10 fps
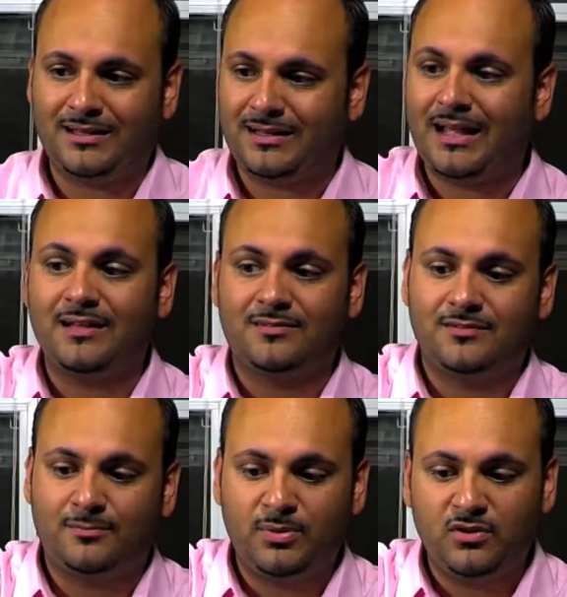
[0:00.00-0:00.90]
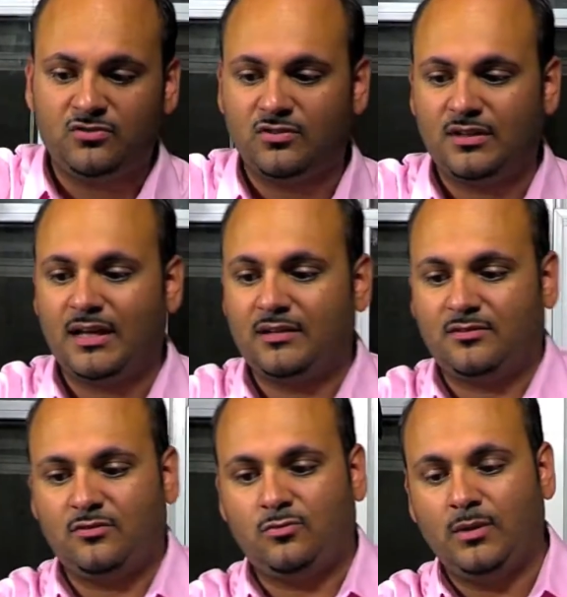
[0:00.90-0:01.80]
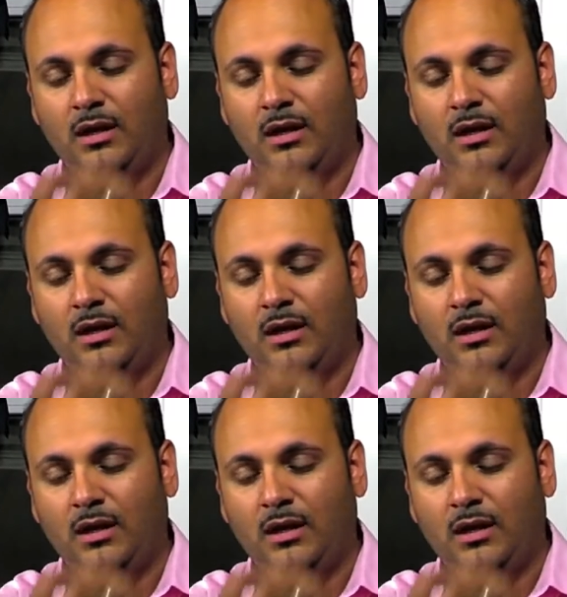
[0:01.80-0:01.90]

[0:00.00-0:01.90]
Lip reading: glasses, Pilsner glasses,